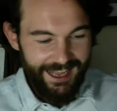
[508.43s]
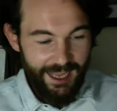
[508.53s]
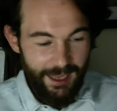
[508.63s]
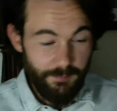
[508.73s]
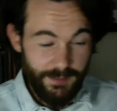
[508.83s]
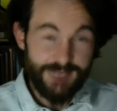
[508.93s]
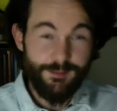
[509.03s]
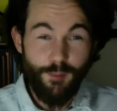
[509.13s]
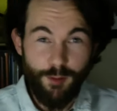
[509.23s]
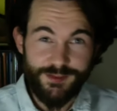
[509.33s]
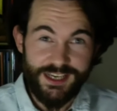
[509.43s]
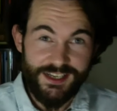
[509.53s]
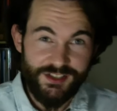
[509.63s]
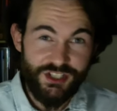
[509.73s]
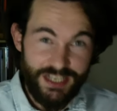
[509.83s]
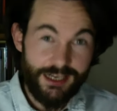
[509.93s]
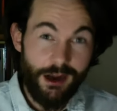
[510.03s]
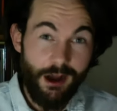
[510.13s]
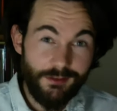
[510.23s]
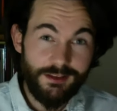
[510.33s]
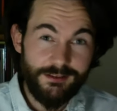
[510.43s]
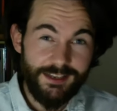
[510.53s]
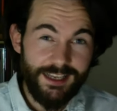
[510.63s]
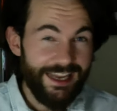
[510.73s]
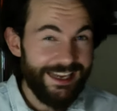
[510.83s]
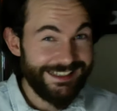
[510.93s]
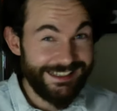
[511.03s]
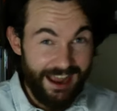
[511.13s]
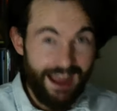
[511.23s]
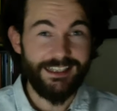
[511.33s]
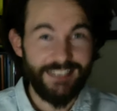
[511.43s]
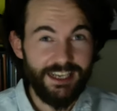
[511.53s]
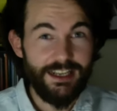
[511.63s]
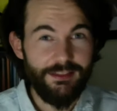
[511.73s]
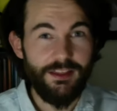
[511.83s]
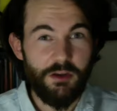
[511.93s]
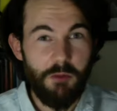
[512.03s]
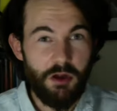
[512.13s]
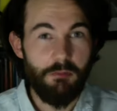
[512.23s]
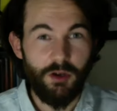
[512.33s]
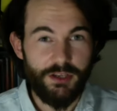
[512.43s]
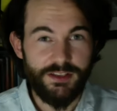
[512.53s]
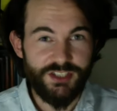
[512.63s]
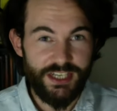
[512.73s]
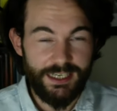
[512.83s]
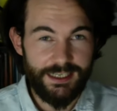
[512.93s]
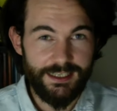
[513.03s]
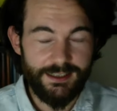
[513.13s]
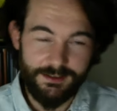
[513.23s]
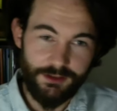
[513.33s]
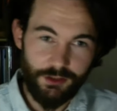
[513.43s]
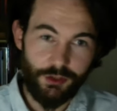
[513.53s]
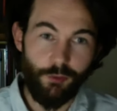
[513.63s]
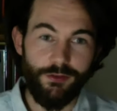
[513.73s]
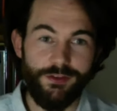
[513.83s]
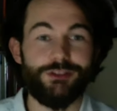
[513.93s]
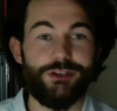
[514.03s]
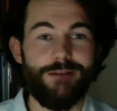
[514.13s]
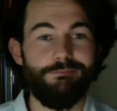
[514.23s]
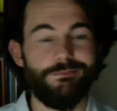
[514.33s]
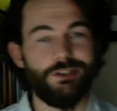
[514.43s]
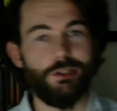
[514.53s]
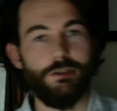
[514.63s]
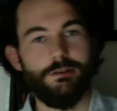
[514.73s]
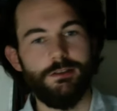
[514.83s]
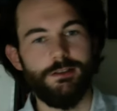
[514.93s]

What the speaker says: And basically my mom said she got exactly the amount of money that she needed to go on this trip. So,